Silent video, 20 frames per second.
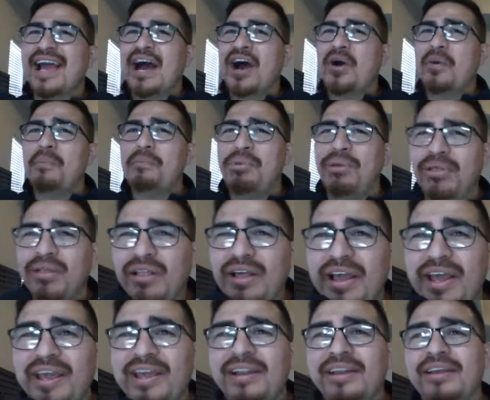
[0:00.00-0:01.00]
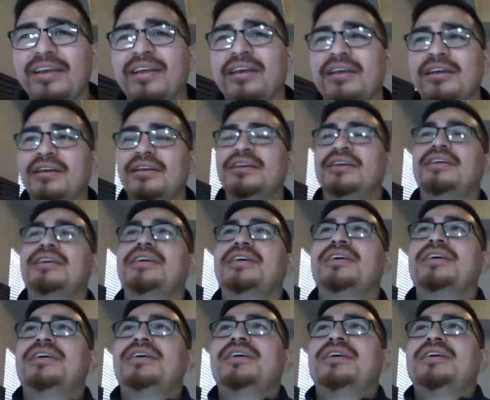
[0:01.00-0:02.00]
outplayed
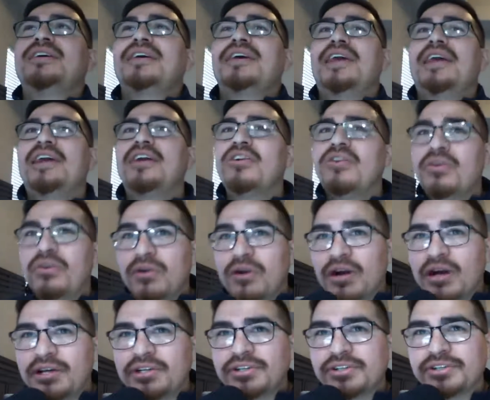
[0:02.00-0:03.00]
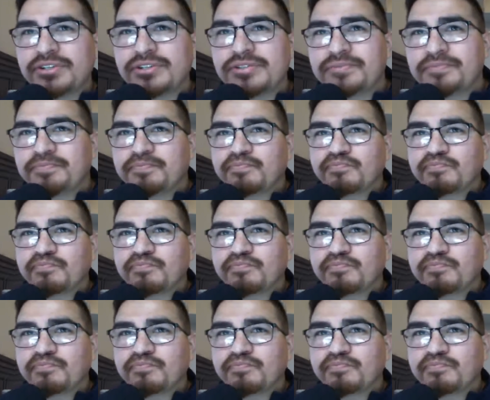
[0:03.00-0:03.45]
Aaron Rodgers